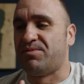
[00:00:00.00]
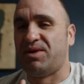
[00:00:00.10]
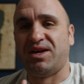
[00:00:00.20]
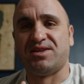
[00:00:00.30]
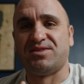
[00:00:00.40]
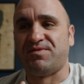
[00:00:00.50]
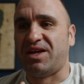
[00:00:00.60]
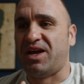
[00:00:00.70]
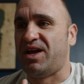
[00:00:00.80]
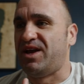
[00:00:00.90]
because if
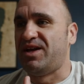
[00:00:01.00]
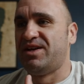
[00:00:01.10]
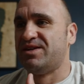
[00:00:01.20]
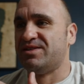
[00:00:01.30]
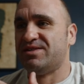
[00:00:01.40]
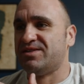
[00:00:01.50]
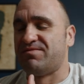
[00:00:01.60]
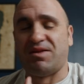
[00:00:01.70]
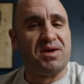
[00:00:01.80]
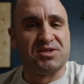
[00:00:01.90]
they
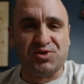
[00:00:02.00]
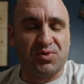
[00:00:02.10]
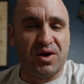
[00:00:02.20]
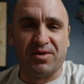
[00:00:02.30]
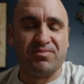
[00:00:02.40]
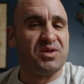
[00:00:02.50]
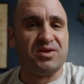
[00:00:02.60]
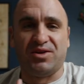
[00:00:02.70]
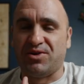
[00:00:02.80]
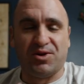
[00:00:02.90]
mess you up,
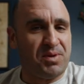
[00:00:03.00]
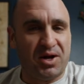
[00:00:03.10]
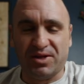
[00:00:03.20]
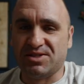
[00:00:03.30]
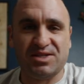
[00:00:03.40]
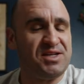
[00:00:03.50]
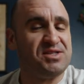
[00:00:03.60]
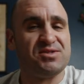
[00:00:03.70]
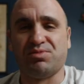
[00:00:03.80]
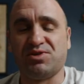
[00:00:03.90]
you know, your
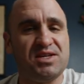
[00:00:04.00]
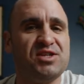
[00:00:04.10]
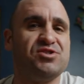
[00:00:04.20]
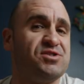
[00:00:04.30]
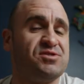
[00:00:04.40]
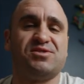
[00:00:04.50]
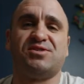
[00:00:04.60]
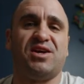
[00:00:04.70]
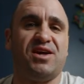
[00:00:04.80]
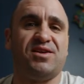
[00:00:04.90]
policies, procedures,
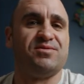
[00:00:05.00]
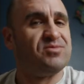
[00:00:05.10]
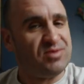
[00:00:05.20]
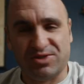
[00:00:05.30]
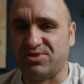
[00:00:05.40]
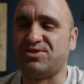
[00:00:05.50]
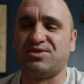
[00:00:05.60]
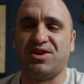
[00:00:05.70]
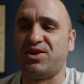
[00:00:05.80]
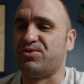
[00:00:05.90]
then things are
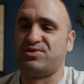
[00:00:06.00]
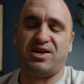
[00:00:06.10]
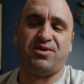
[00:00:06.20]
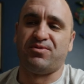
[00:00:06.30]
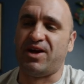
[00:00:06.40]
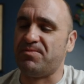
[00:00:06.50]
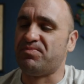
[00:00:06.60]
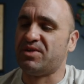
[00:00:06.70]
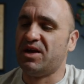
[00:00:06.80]
just going to go south, right?